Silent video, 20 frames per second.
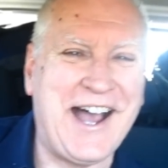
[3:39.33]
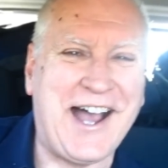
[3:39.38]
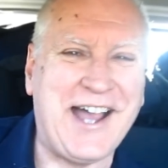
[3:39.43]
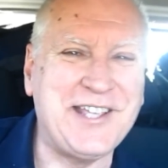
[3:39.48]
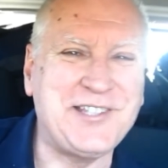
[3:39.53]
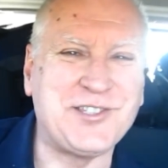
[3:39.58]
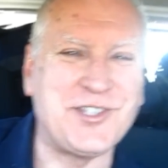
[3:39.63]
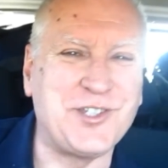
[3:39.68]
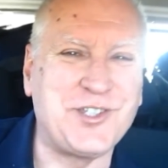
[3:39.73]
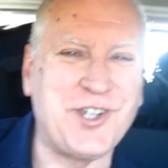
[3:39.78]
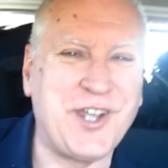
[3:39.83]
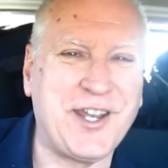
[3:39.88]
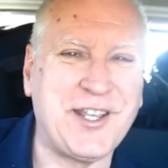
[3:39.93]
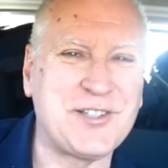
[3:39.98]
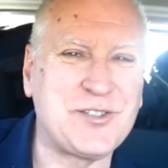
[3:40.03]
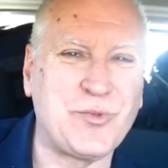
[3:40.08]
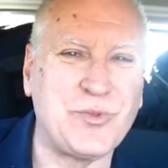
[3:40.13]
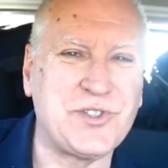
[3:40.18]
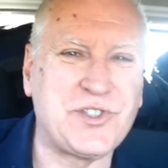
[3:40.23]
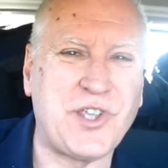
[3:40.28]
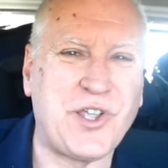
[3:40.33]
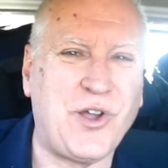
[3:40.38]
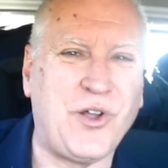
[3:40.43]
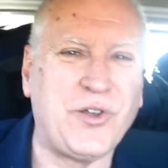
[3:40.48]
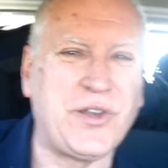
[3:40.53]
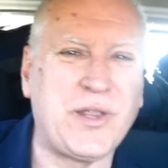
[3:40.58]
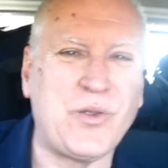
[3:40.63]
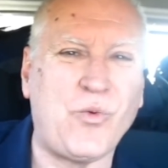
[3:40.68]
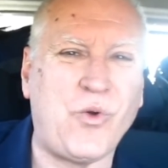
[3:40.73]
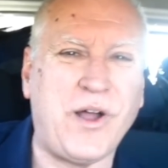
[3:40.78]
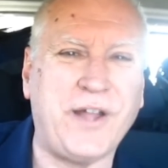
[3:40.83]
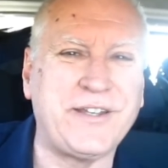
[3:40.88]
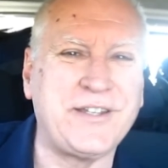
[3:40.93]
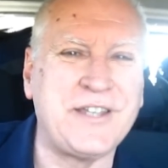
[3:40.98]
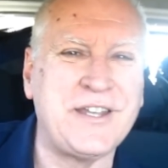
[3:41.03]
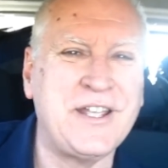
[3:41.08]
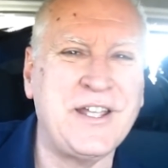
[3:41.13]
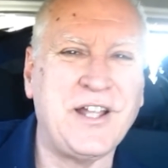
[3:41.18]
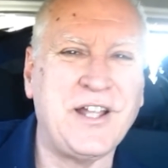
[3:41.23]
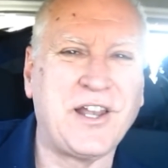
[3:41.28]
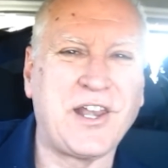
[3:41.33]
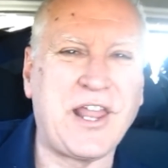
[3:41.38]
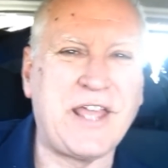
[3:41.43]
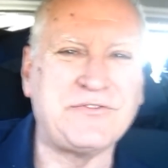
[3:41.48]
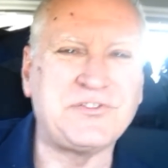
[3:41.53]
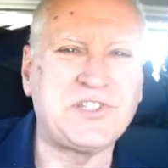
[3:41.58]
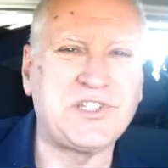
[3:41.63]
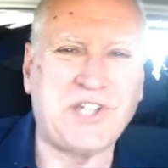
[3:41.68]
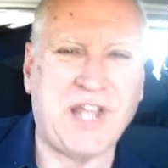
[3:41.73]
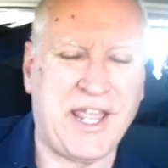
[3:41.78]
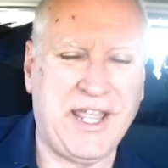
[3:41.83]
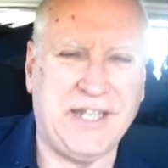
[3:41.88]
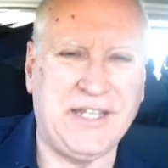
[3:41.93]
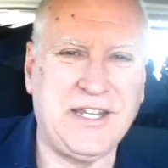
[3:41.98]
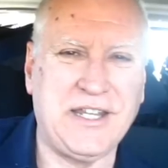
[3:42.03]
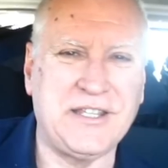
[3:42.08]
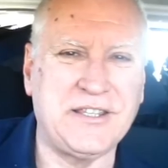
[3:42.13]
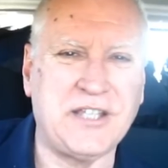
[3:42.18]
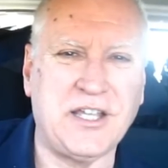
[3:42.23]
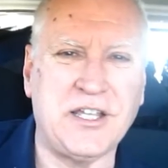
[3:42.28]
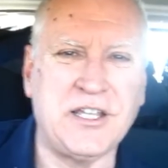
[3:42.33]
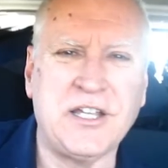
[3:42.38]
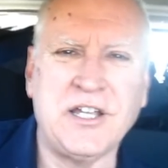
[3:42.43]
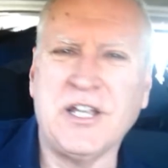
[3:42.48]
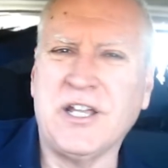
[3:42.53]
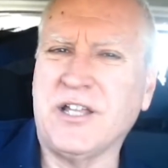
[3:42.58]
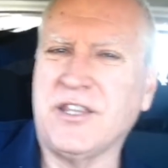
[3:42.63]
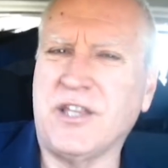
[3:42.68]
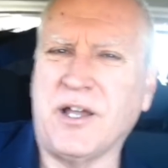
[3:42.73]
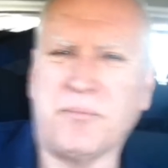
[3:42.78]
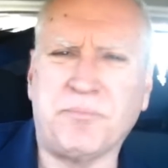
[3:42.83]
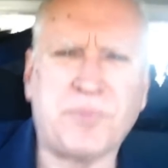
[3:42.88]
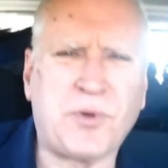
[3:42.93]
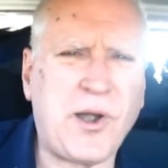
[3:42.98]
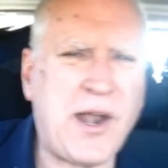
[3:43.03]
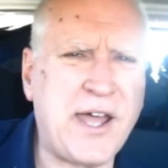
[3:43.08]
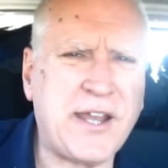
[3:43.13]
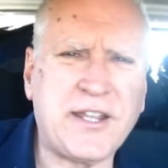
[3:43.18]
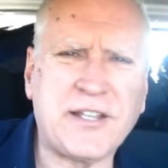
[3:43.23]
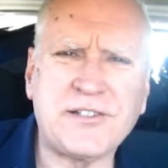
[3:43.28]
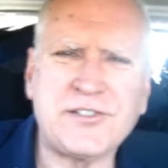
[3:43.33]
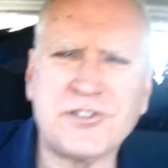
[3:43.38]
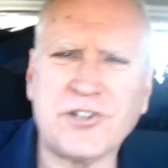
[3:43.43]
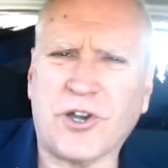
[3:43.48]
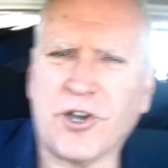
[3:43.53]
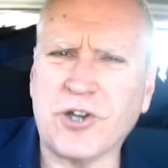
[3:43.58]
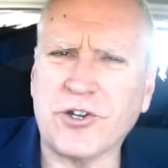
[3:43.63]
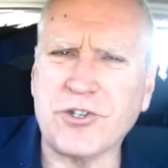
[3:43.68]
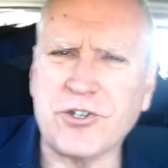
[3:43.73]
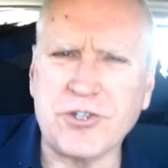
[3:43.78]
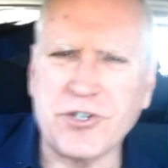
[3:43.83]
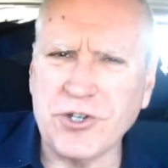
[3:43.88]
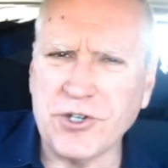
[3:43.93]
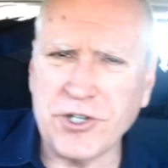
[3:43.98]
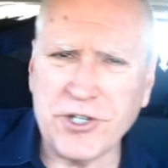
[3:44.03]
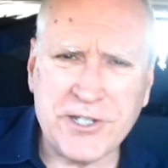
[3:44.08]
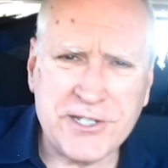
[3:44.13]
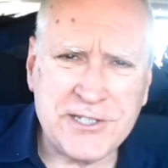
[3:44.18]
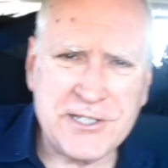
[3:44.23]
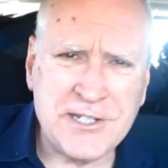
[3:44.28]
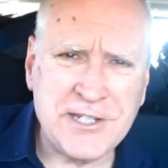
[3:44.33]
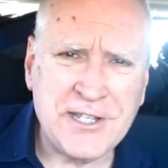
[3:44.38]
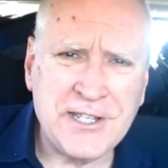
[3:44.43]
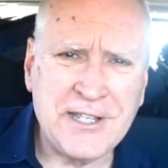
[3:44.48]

Isagenix was the only one left standing. The, the products are good.